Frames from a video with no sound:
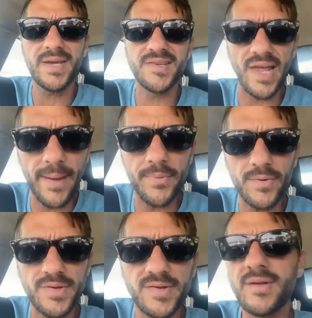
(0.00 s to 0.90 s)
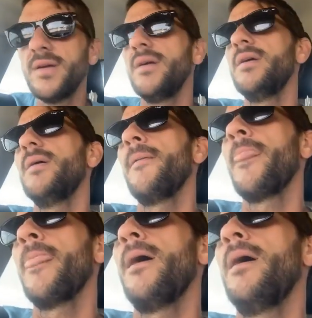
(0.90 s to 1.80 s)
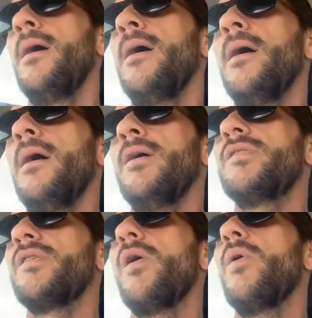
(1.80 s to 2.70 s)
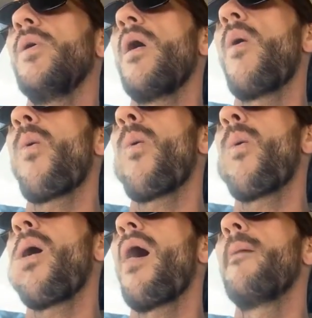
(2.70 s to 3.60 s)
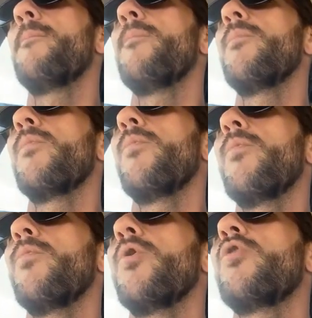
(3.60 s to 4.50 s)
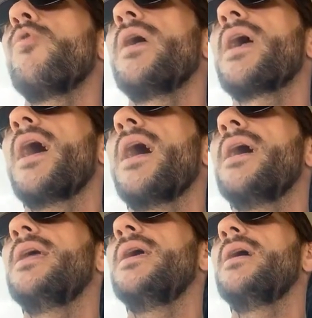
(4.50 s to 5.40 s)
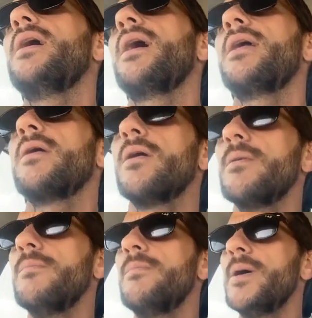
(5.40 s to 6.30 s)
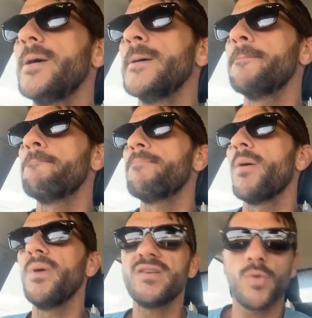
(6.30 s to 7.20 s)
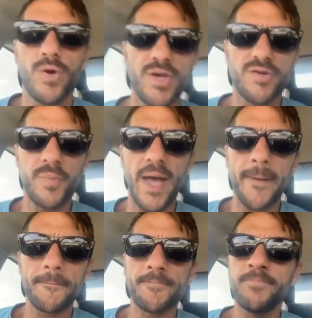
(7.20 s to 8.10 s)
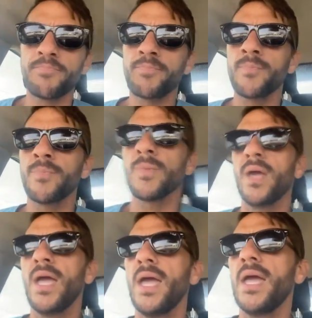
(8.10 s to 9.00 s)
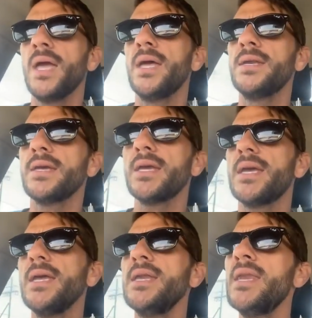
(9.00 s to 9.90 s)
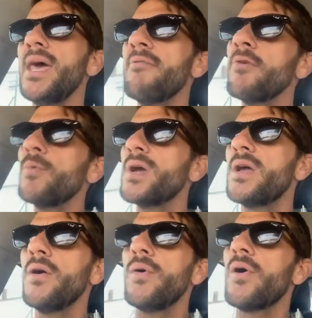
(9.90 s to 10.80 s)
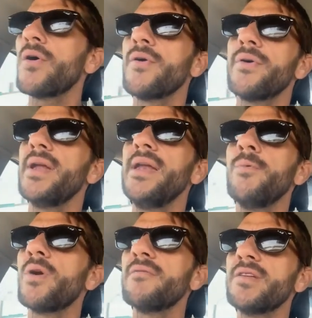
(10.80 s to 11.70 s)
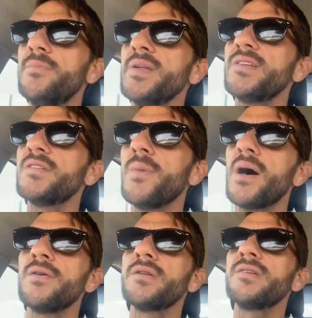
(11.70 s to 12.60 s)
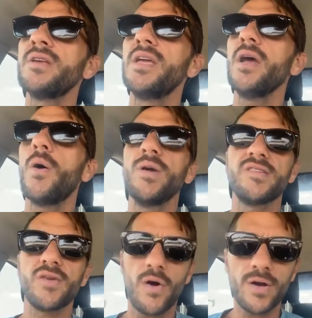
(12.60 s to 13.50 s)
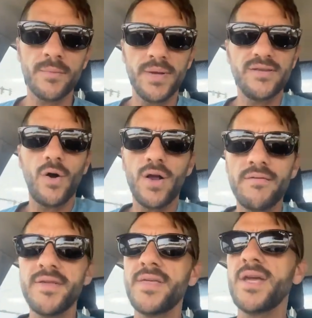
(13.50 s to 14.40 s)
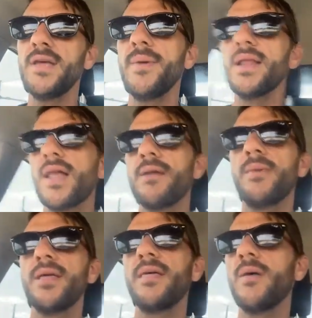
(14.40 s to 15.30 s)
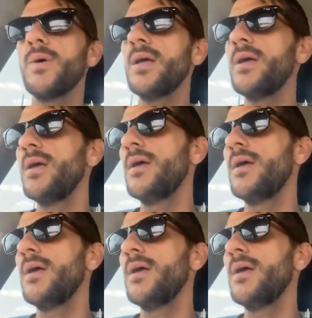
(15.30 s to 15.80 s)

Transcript: examples. So, real quick, I had a mentor years back, and he never would go hard on any one of his business models. He always taught everything, and he made a lot of money that way.